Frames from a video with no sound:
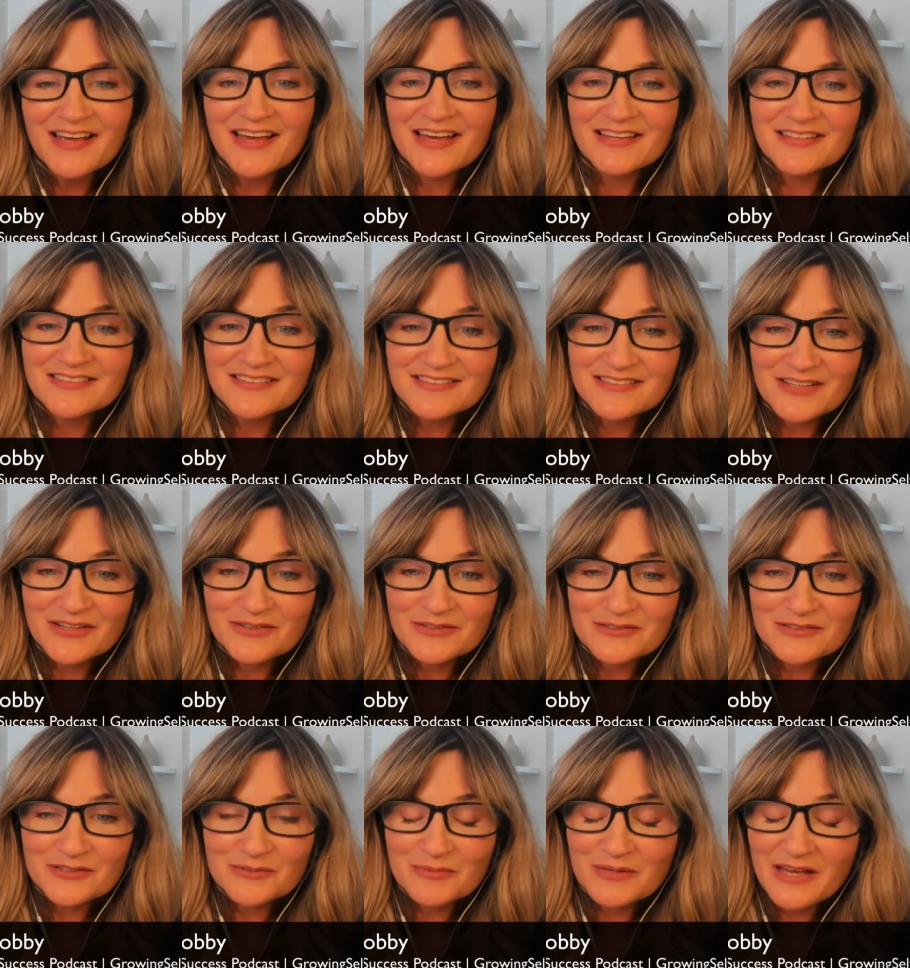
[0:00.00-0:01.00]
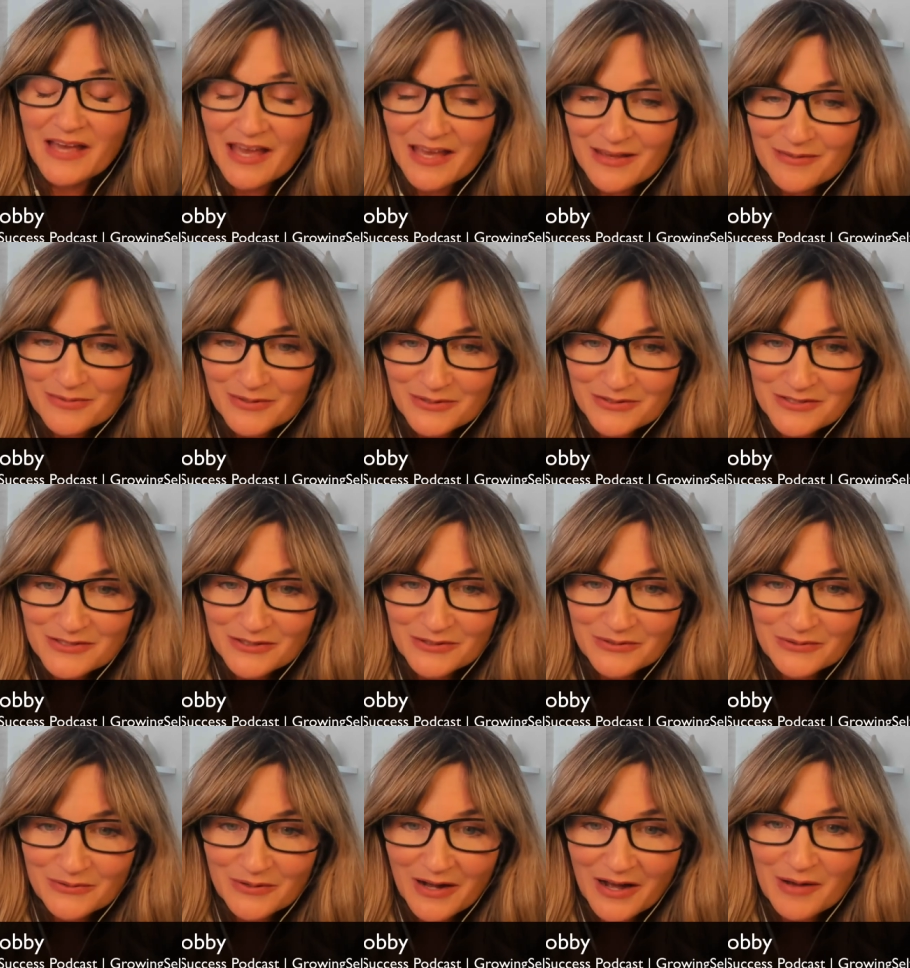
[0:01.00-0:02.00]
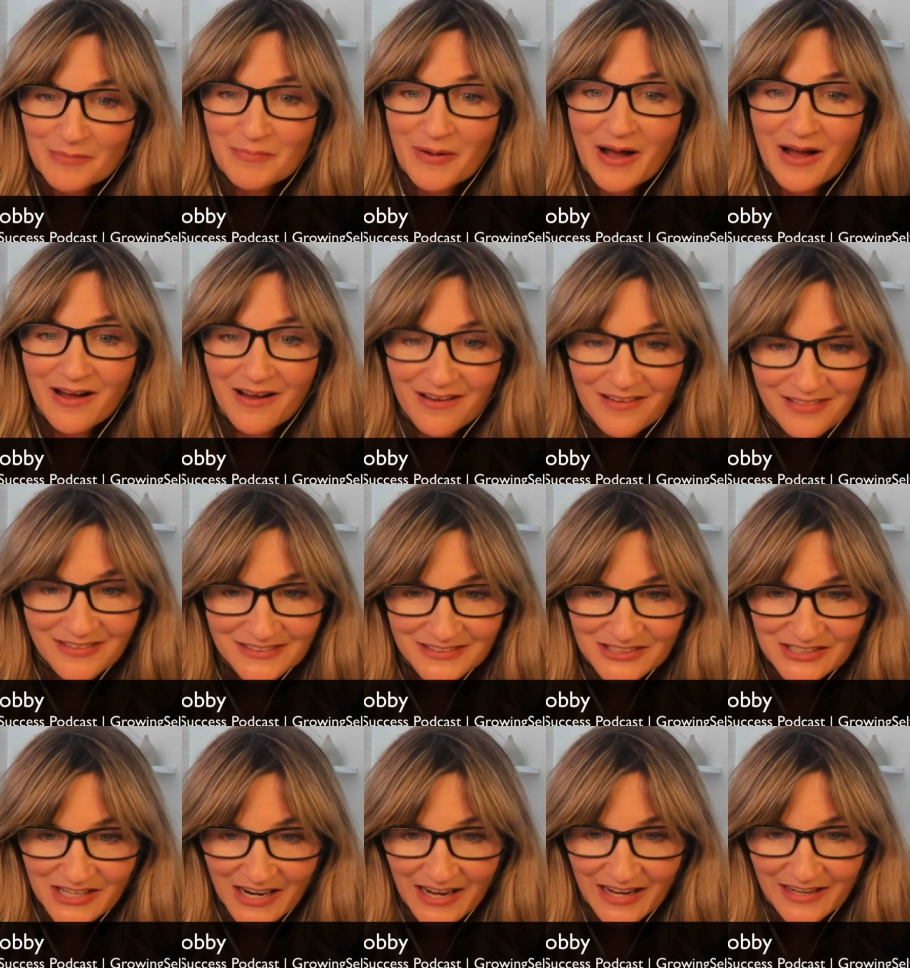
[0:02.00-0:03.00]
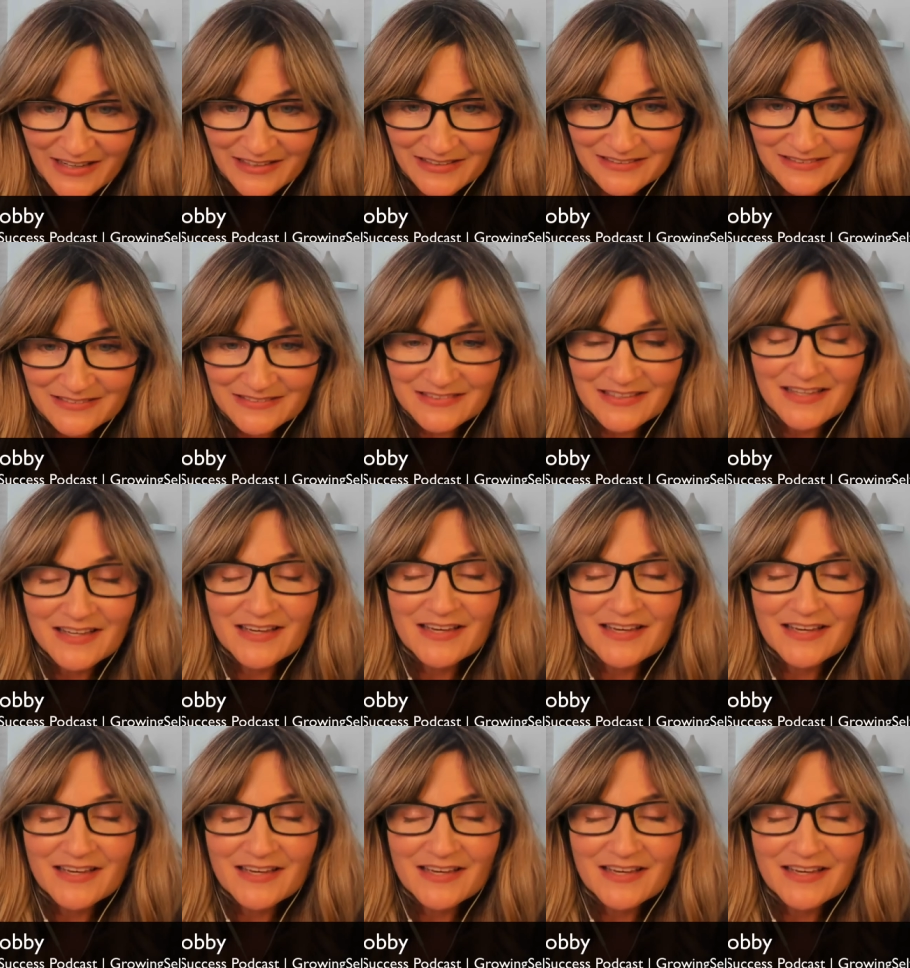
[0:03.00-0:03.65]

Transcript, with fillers: And so to be able to apologize